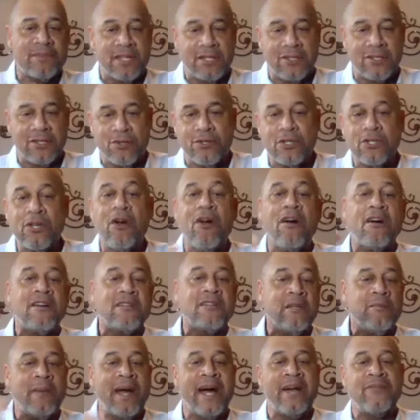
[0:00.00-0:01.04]
that you talked
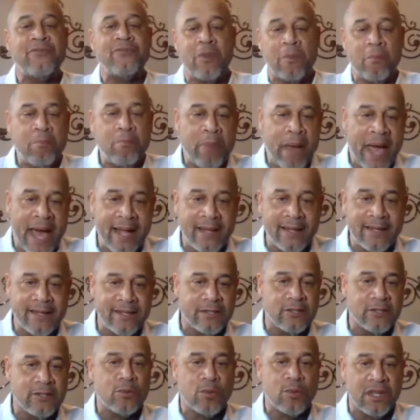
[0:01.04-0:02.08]
about, the
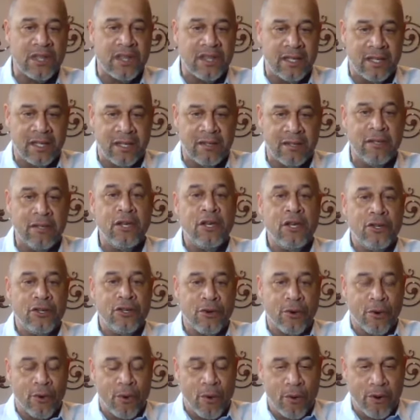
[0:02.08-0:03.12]
balance within
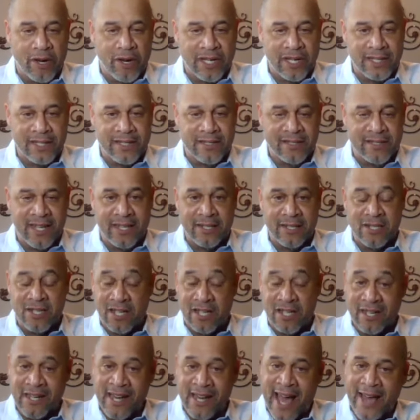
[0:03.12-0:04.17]
your organization
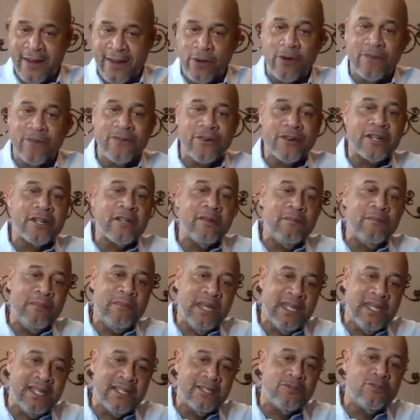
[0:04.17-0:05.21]
and not
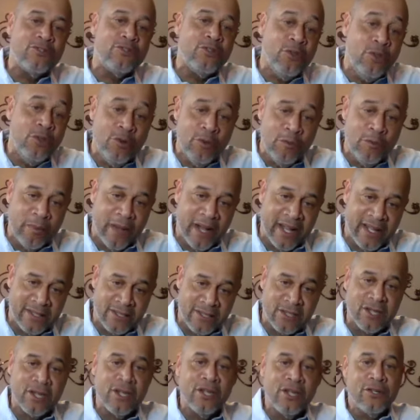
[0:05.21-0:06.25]
overcommitting too
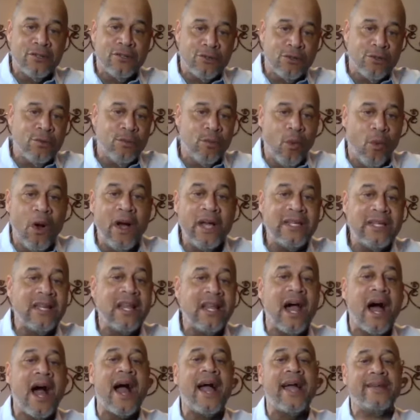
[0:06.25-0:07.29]
much to one
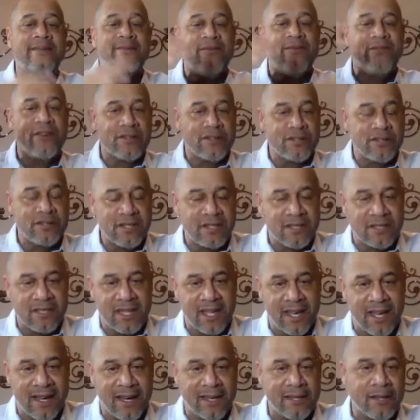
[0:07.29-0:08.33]
line versus
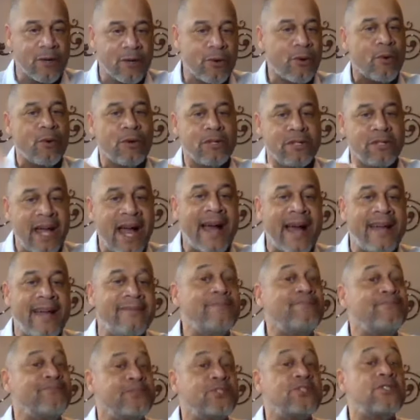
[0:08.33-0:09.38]
the other, or not
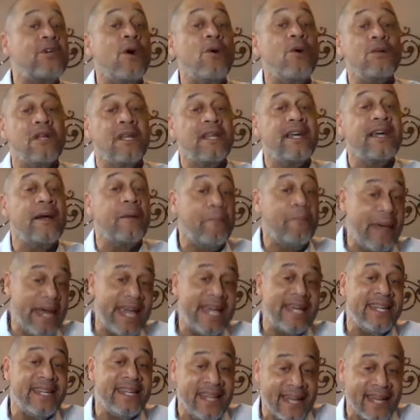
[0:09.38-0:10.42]
totally
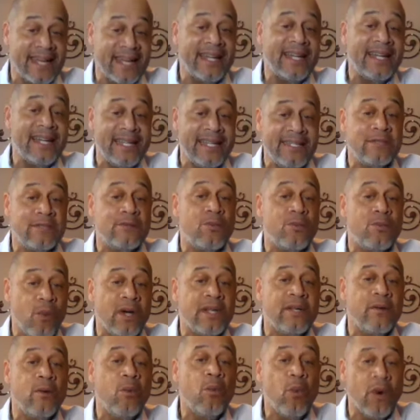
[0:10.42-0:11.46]
abandoning at least
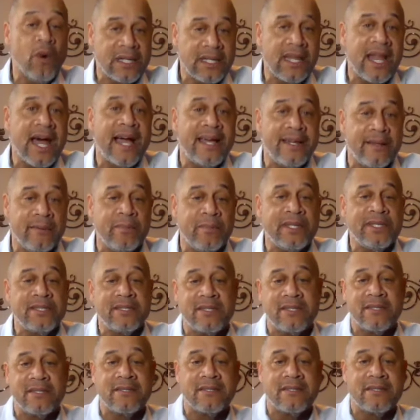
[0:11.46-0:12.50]
one line of
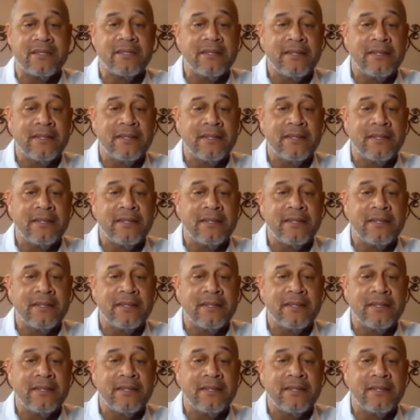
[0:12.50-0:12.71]
business.